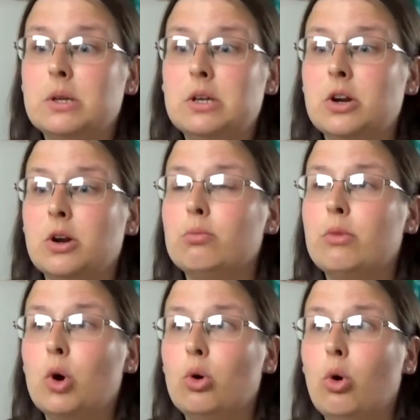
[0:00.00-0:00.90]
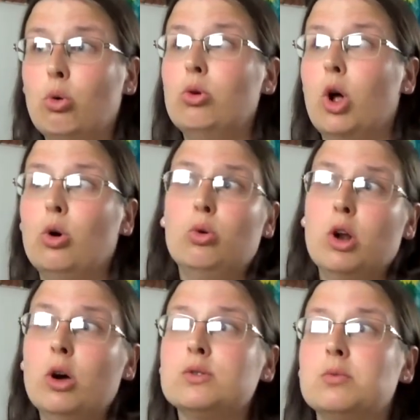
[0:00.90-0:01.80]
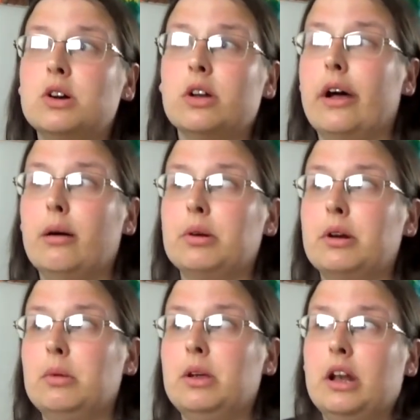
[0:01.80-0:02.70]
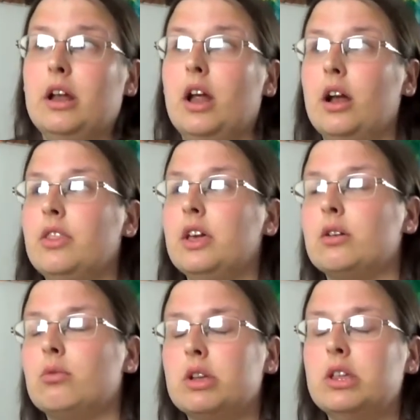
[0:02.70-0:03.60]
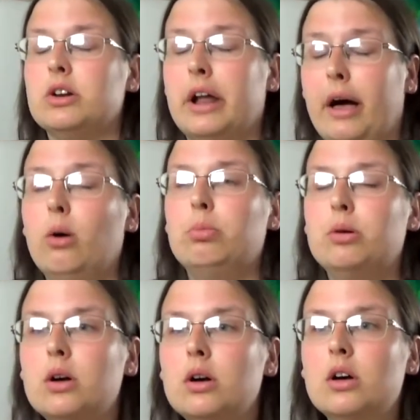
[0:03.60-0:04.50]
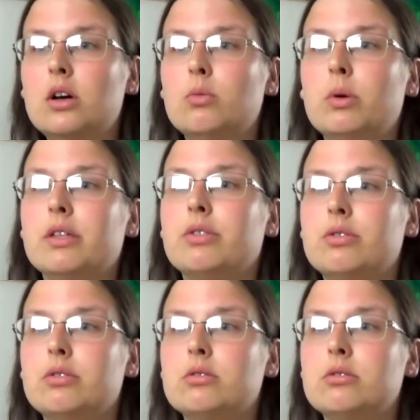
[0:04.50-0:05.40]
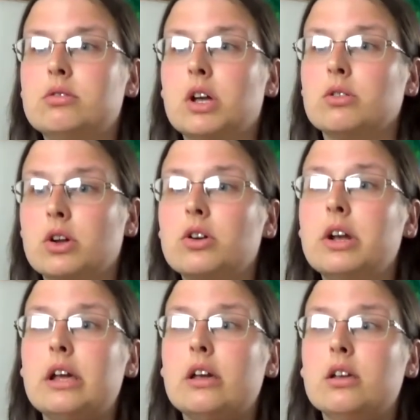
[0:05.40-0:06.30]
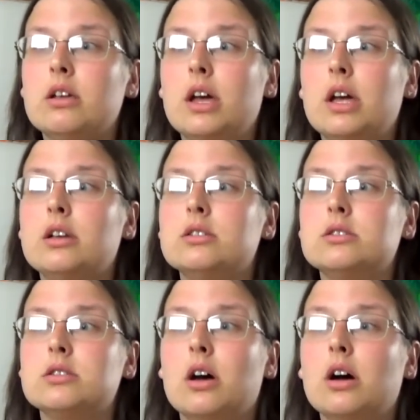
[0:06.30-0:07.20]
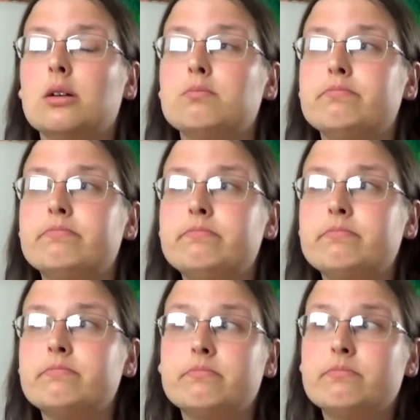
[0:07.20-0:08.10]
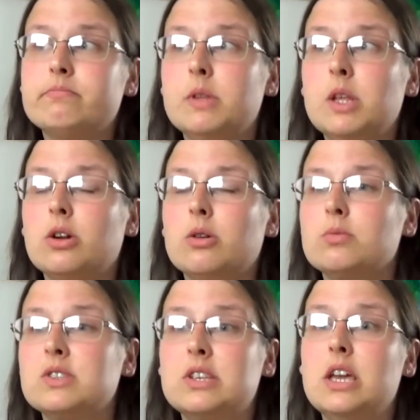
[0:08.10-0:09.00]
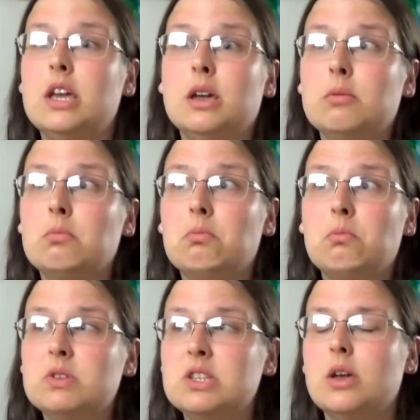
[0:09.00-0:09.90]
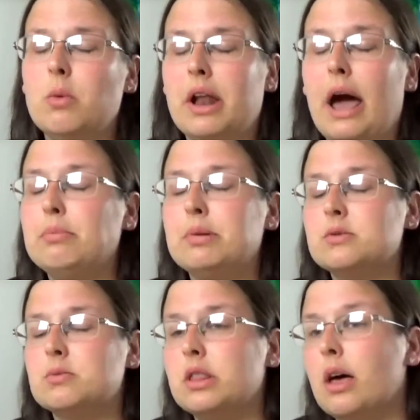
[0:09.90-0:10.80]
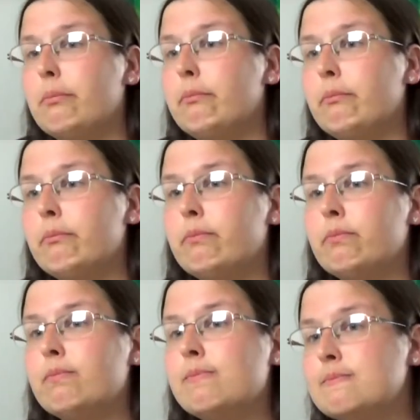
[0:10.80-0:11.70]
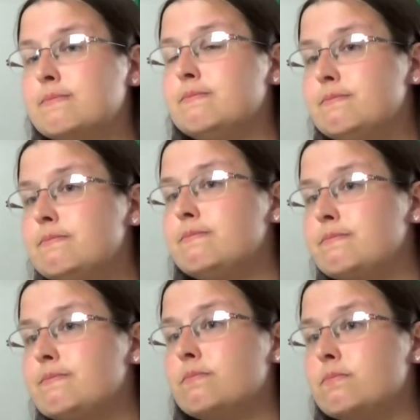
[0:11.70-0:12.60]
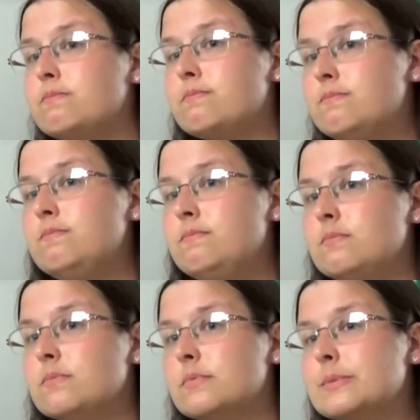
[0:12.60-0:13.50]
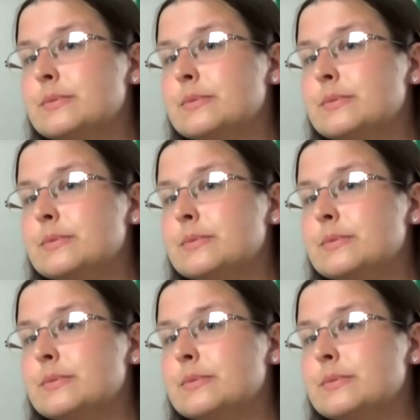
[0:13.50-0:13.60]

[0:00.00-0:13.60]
you know who who knows what could happen. I mean, it, I think it really could help with their learning and um, you know seeing seeing what happens with them yeah yeah and uh, teaching them those